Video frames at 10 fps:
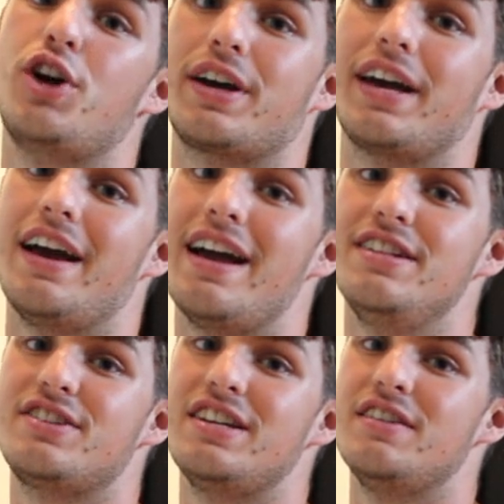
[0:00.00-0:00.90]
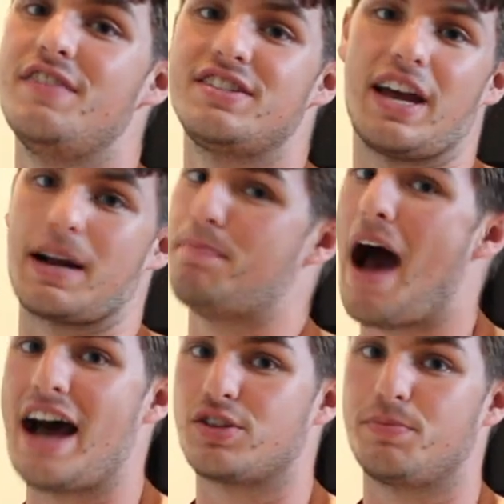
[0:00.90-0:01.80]
cook it and see if it's like
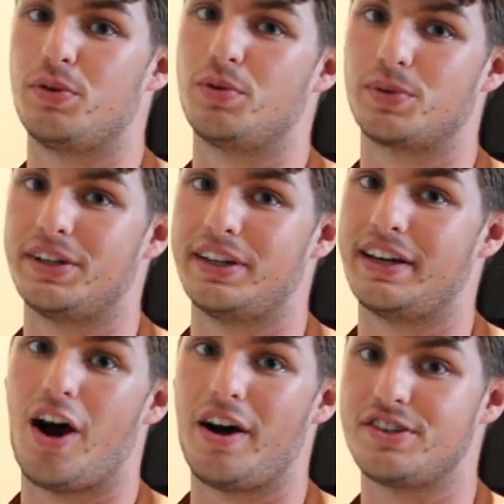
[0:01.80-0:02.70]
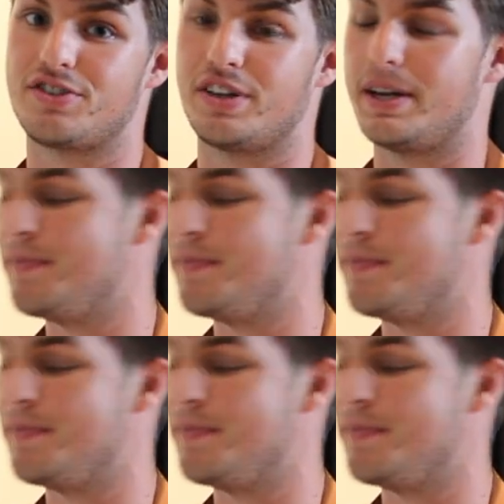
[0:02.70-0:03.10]
possible, really, honestly.